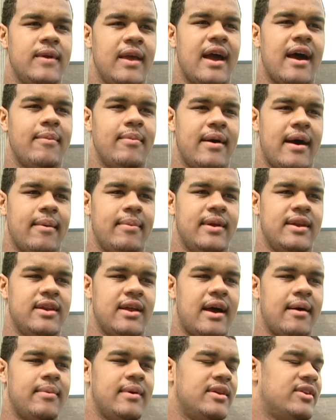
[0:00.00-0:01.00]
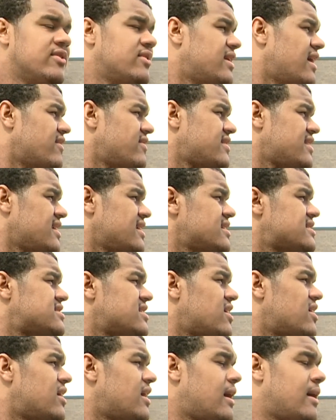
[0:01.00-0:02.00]
Yeah, I've been doing everything,
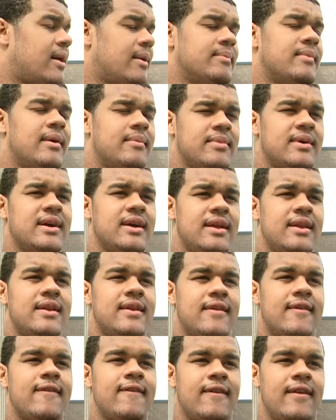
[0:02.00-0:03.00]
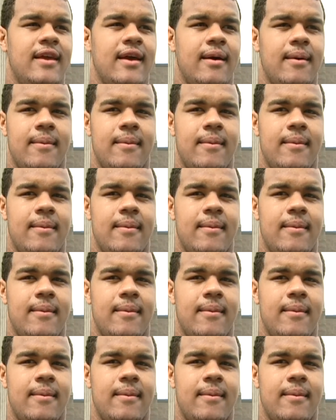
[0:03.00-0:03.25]
so I'm good. Yeah.